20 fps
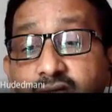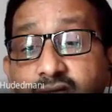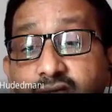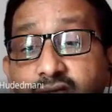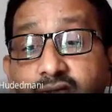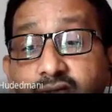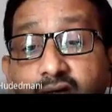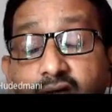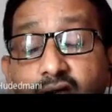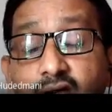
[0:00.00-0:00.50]

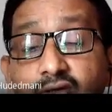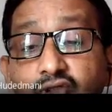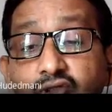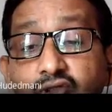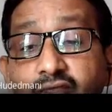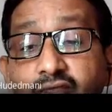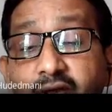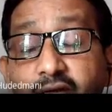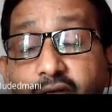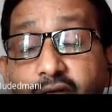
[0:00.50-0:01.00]
The cost
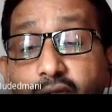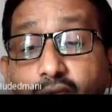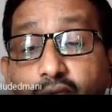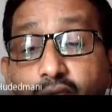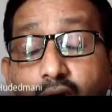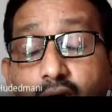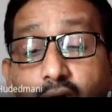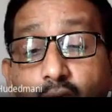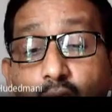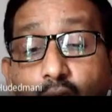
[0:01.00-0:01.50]
effective
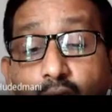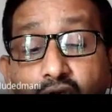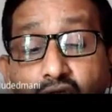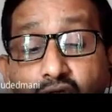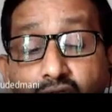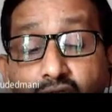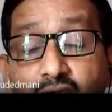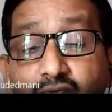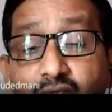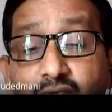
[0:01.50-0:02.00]

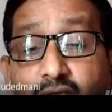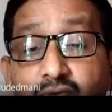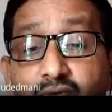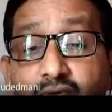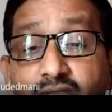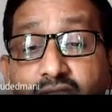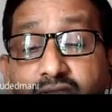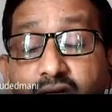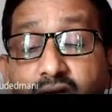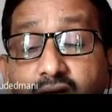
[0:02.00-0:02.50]
allocation of
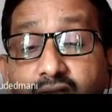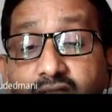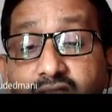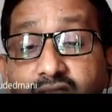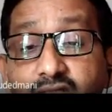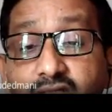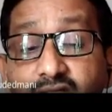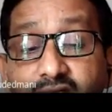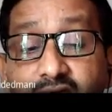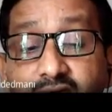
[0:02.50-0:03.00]
units on the
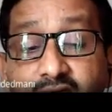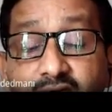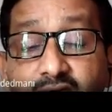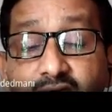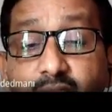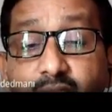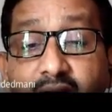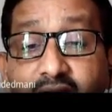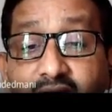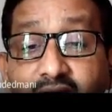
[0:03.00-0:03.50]
generator
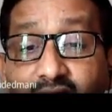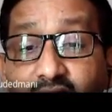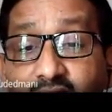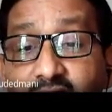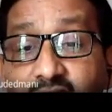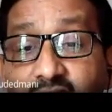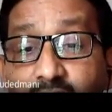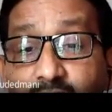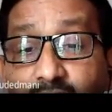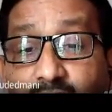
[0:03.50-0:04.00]
by
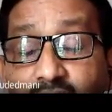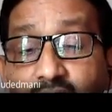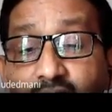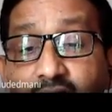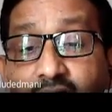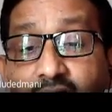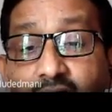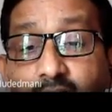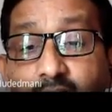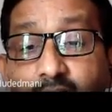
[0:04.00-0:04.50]
type,
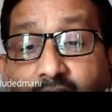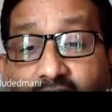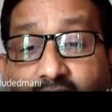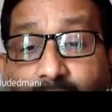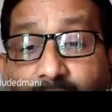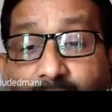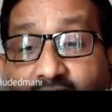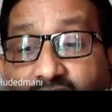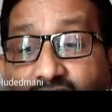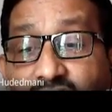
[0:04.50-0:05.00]
by
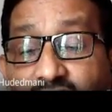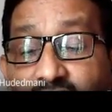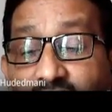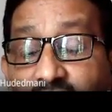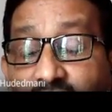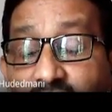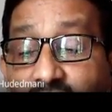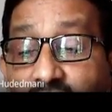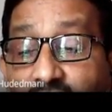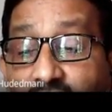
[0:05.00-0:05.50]

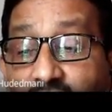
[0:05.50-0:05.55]
capacity,